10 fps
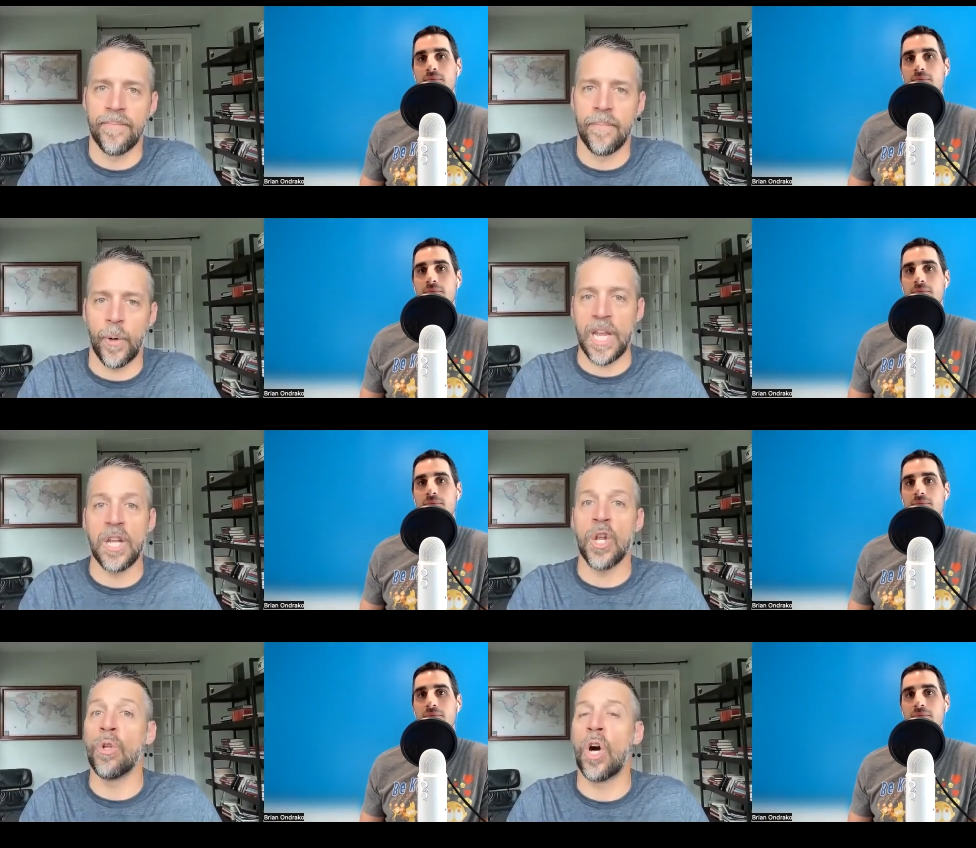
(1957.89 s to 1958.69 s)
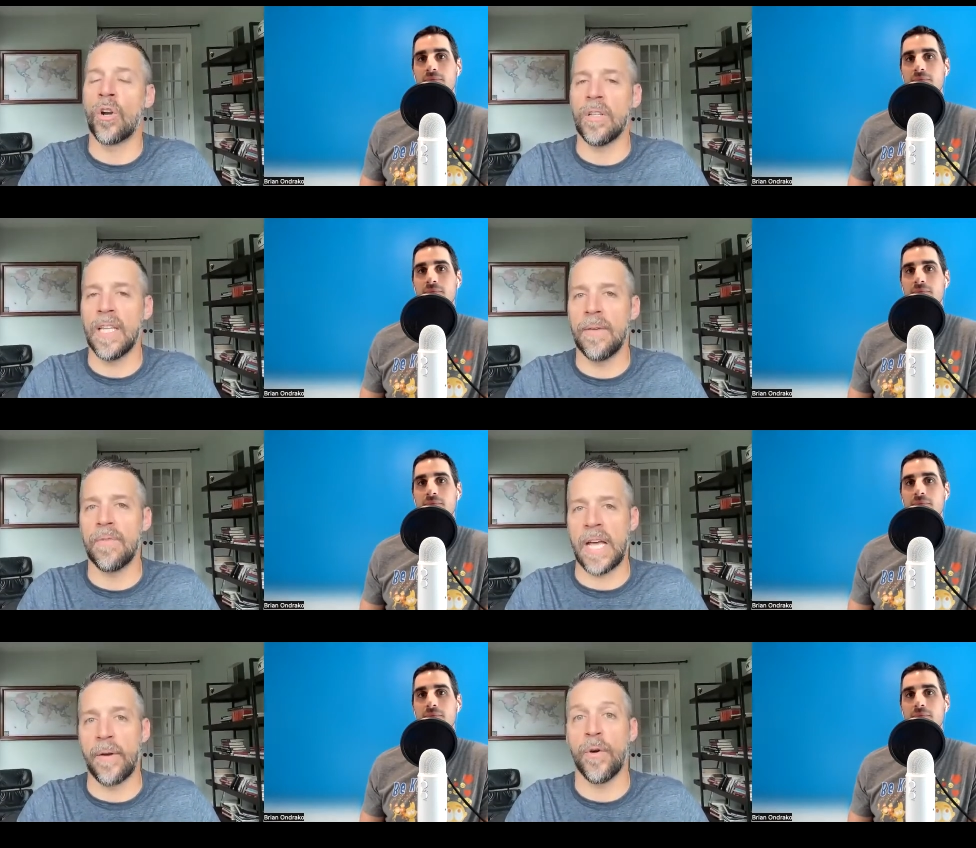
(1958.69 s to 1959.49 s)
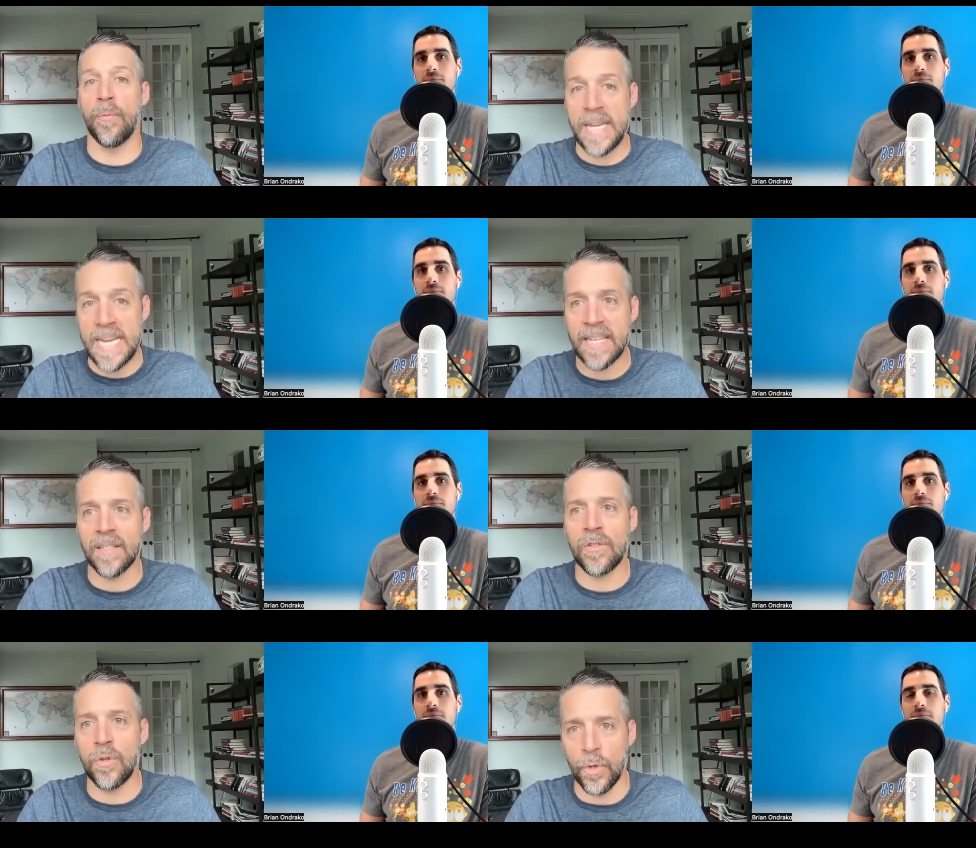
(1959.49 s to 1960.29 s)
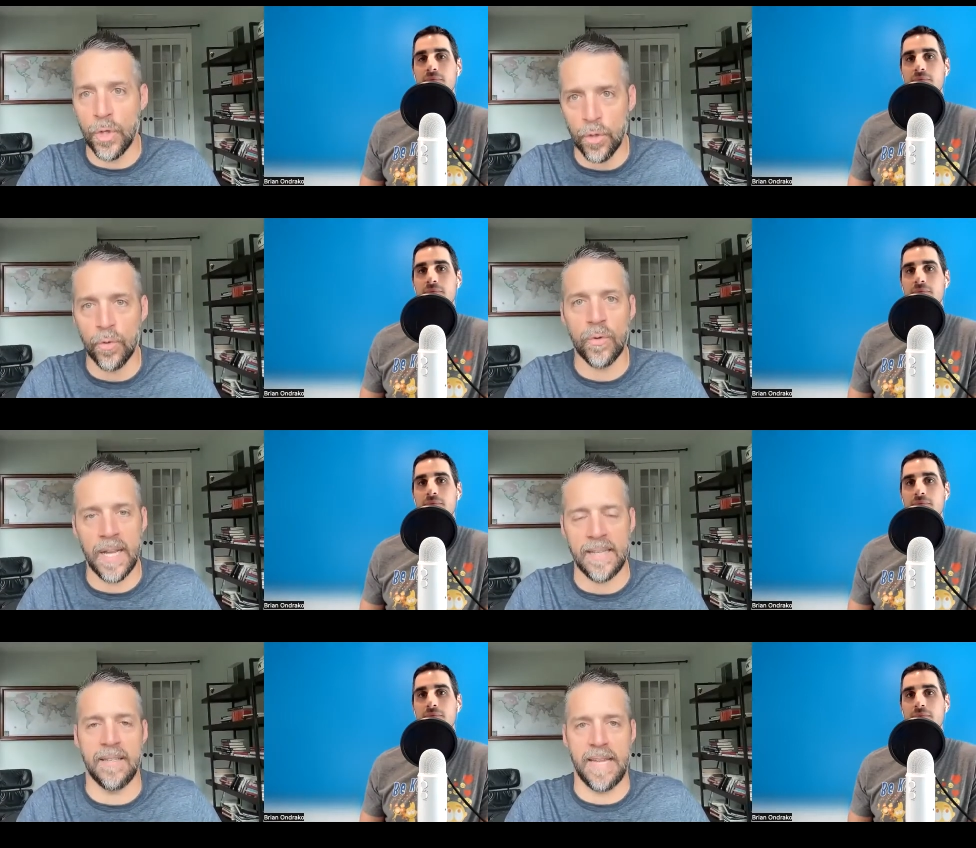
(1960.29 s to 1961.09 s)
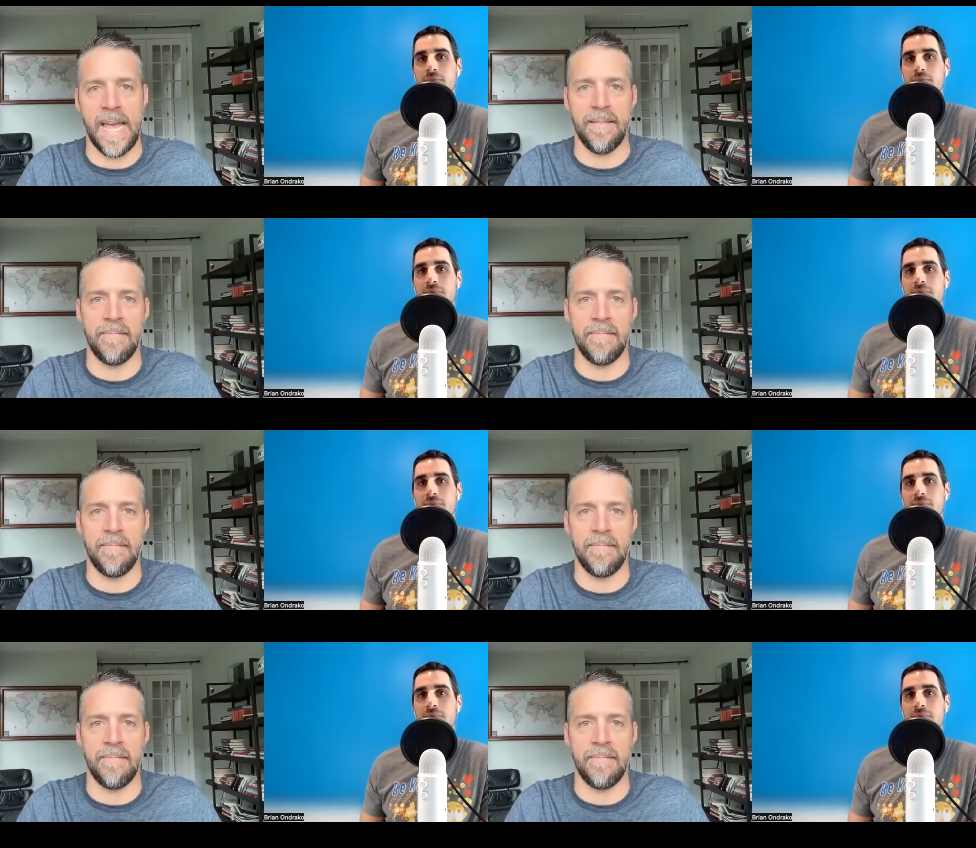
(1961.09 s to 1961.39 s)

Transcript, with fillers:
Speaker 1: where he no longer lives out of obedience to you as his dad?